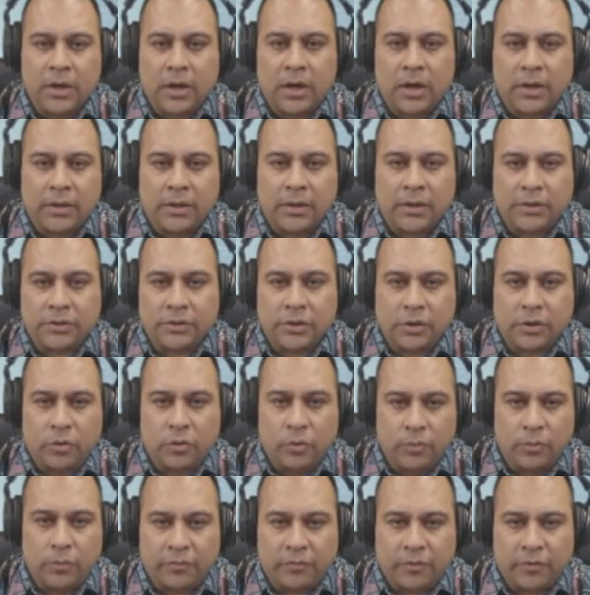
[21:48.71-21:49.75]
There's a
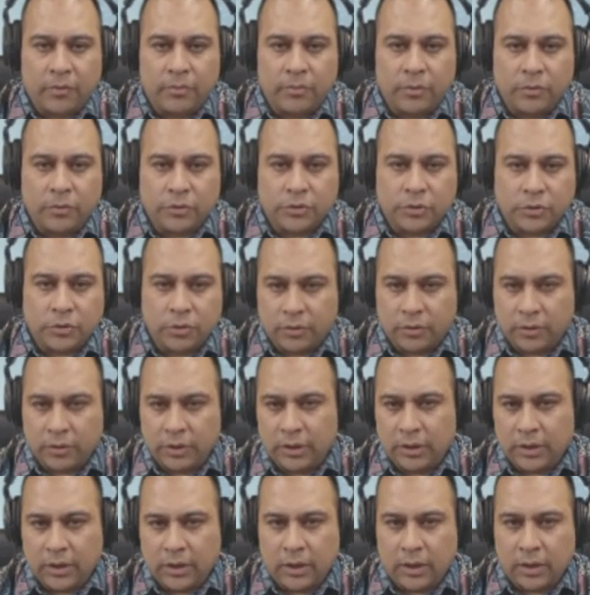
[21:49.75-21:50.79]
group from
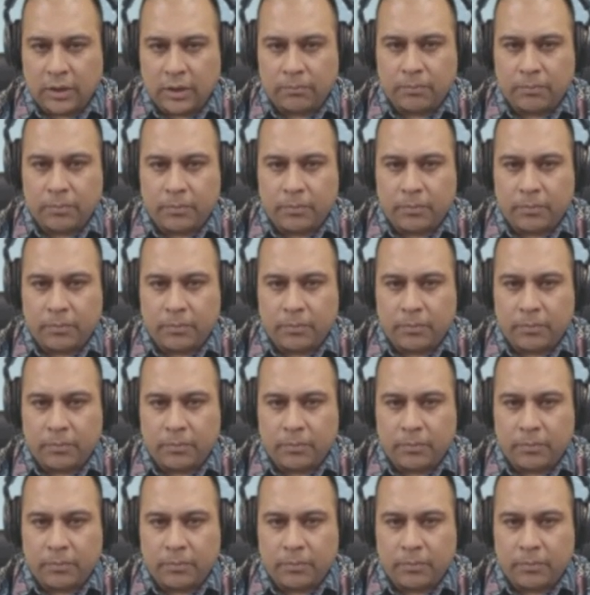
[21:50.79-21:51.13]
Nosori